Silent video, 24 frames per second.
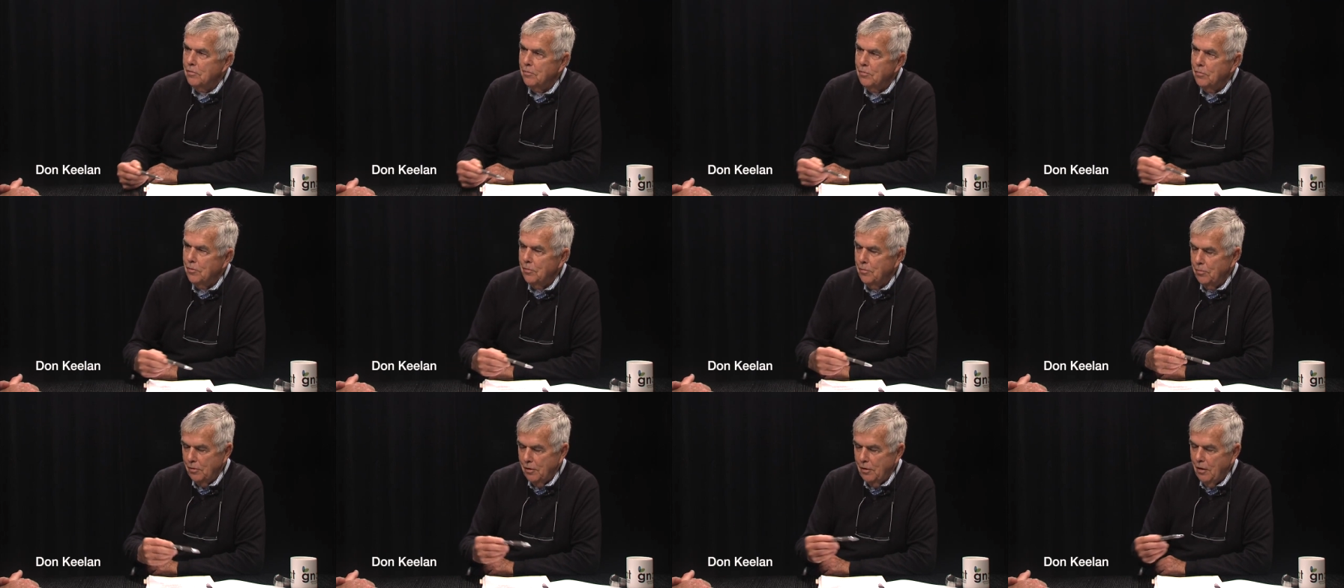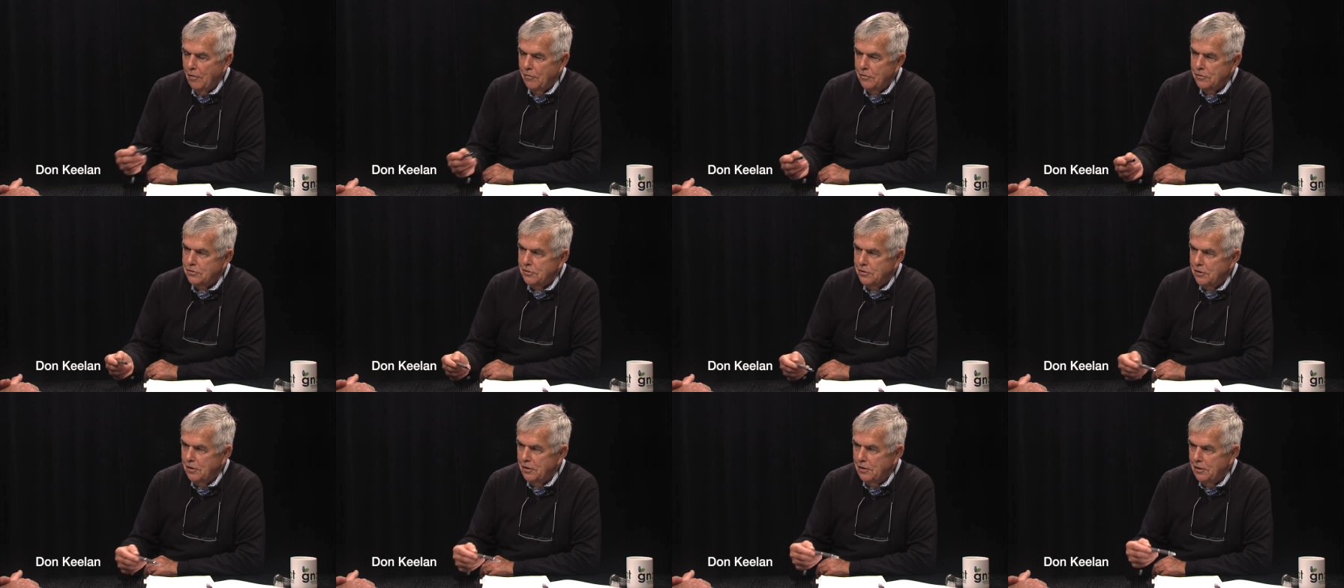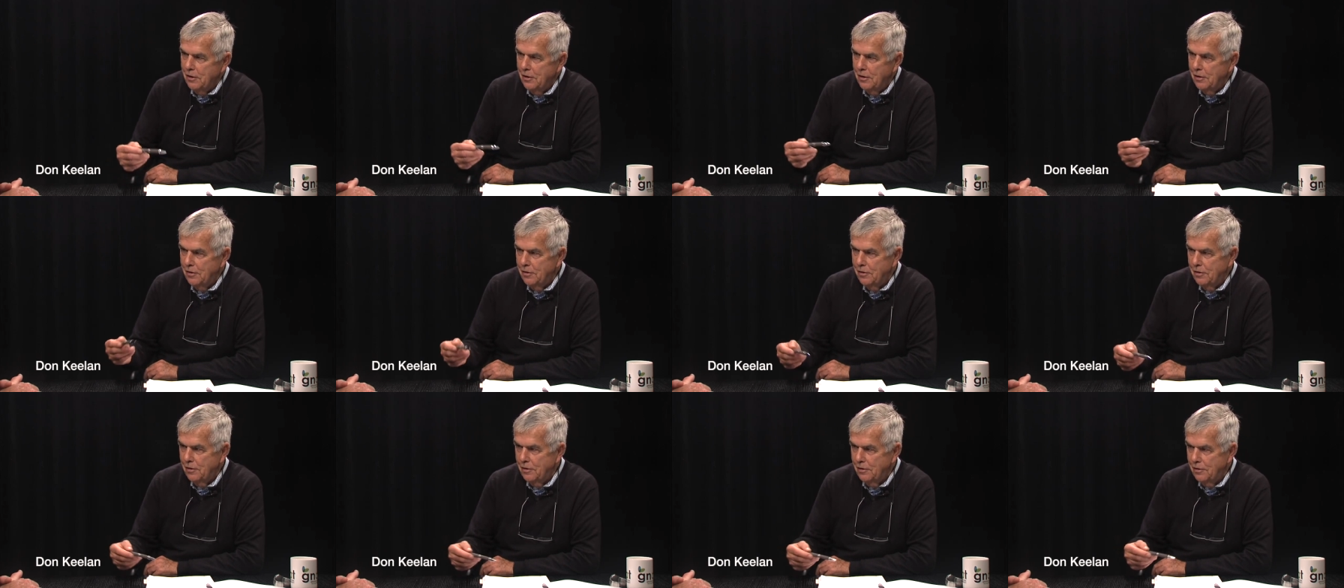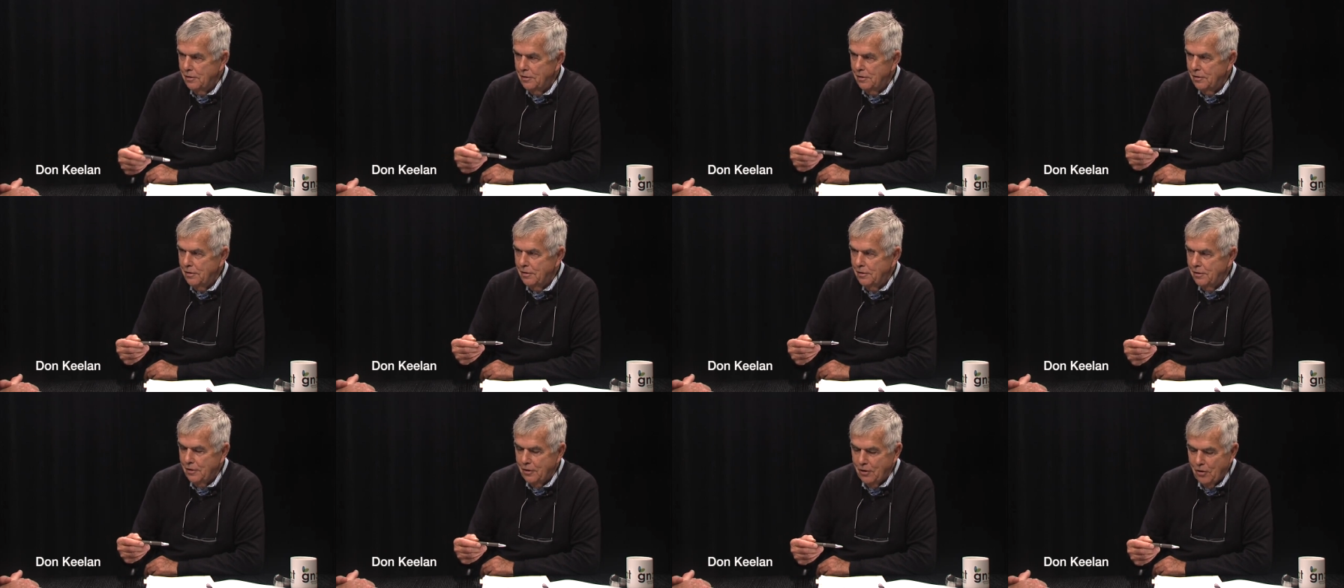We, we obviously, the, uh, the,
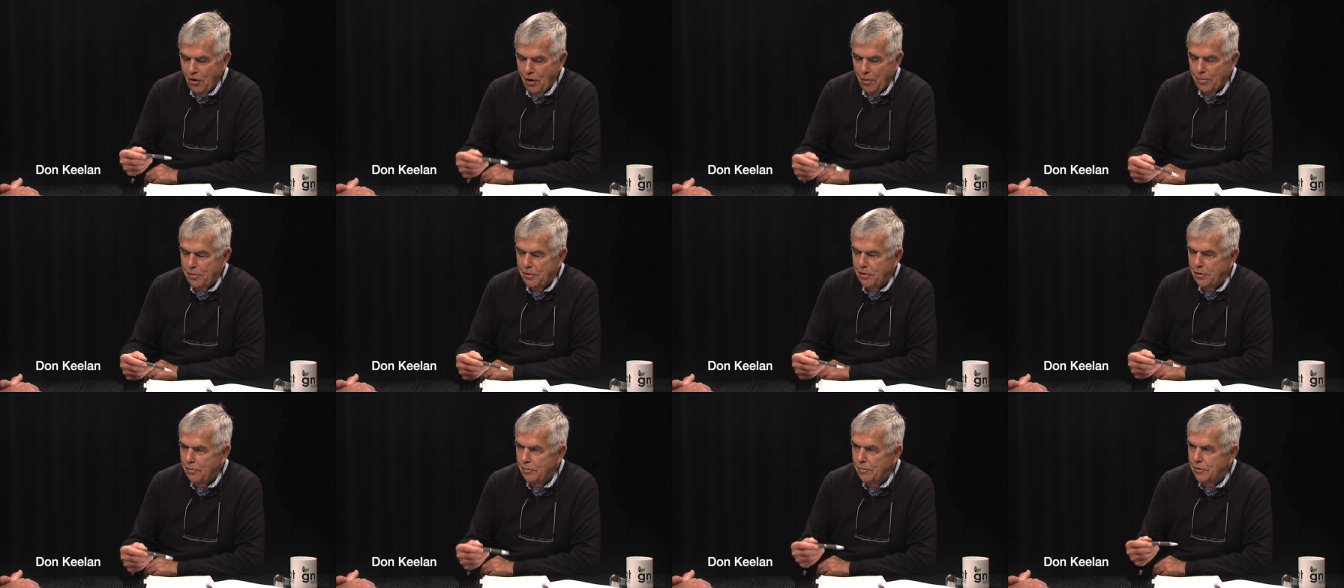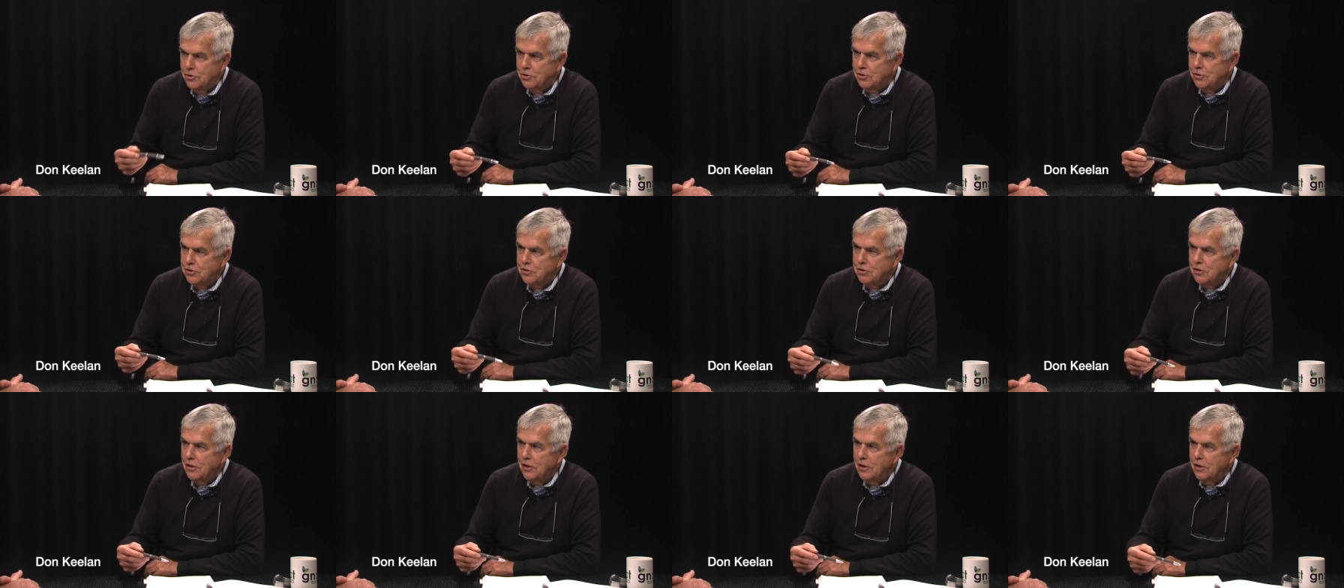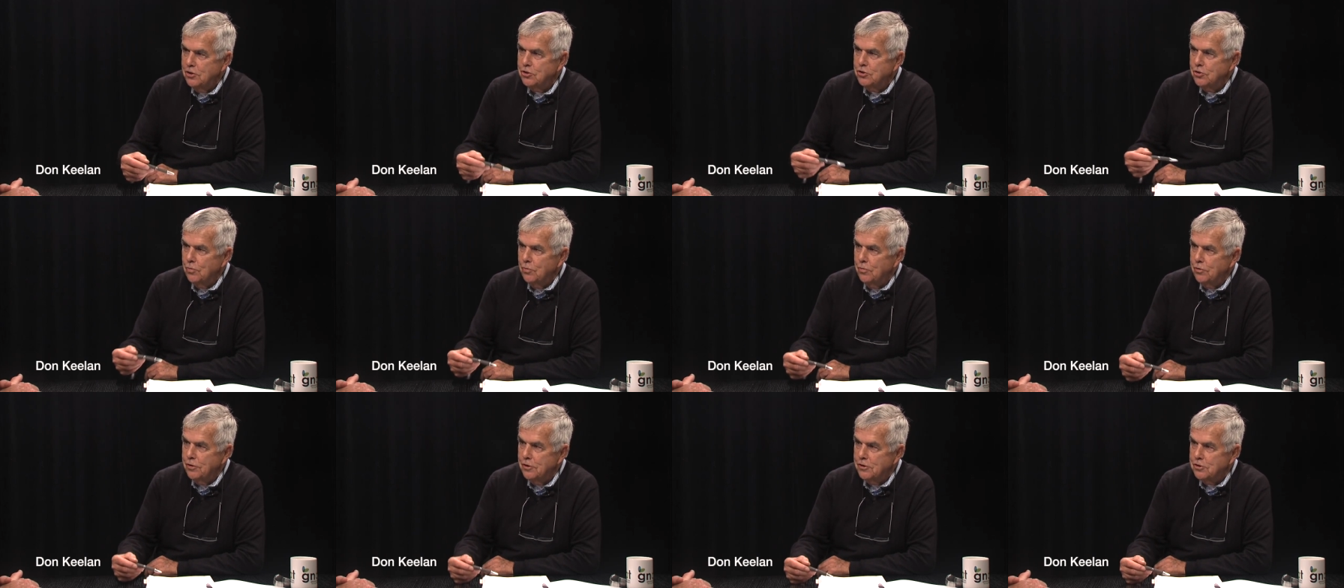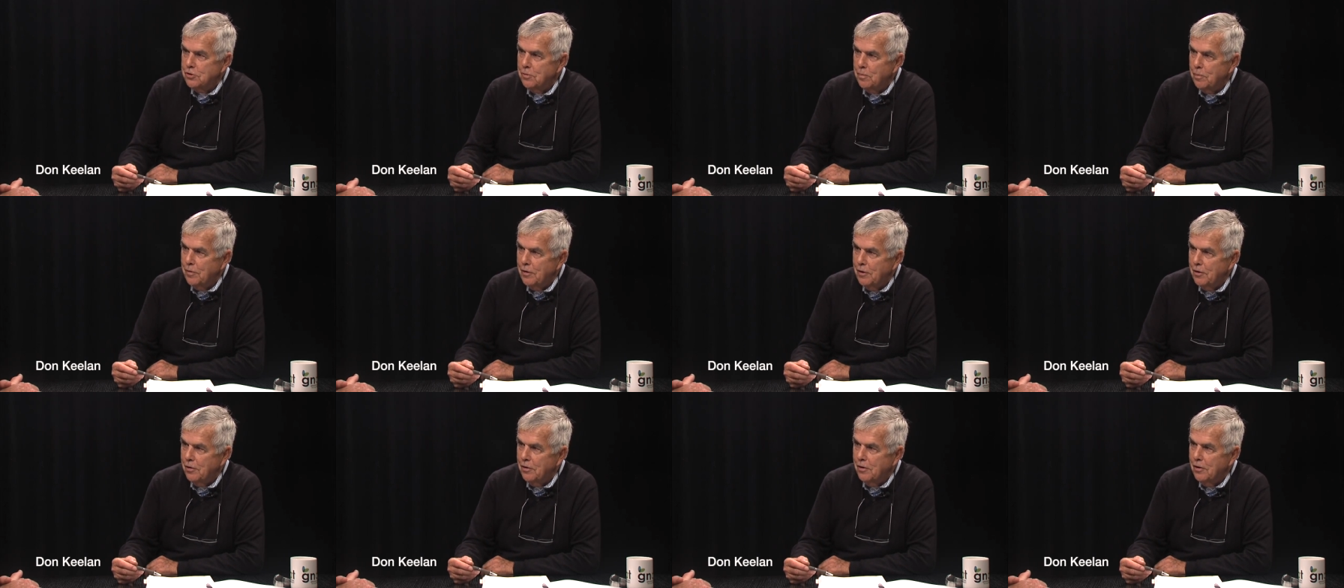the, carbon emissions issue would
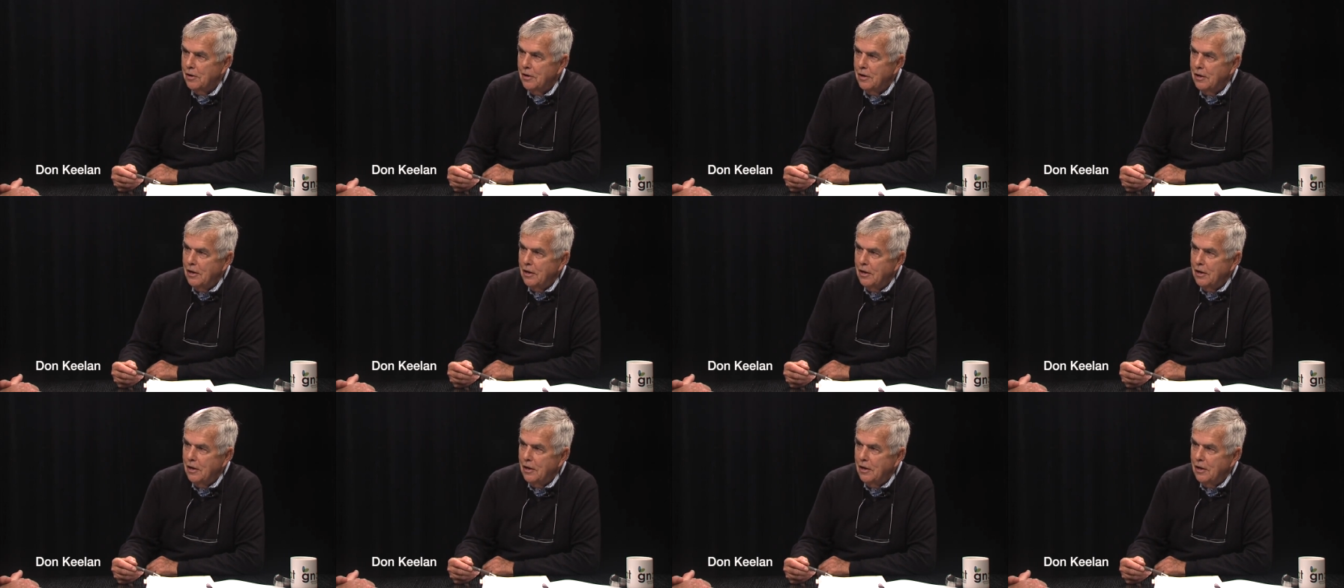disappear.